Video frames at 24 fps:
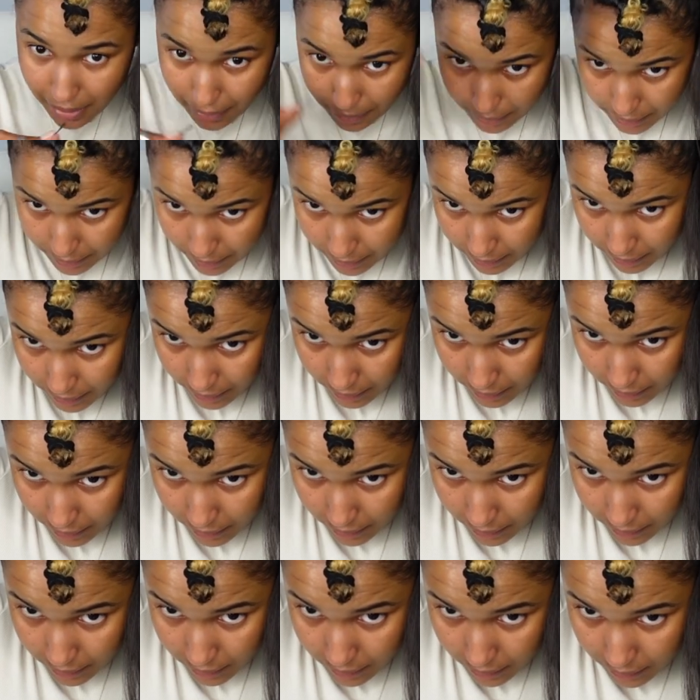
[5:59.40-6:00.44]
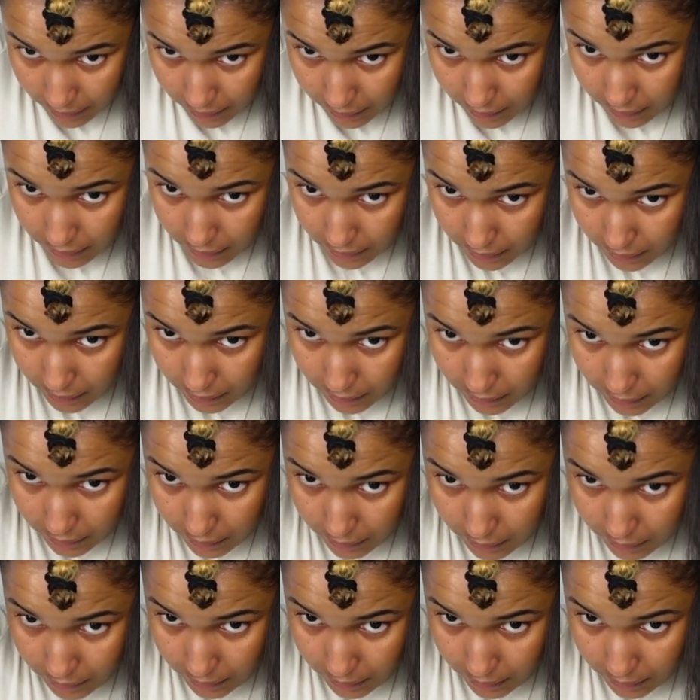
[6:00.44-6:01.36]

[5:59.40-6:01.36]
Nothing is said.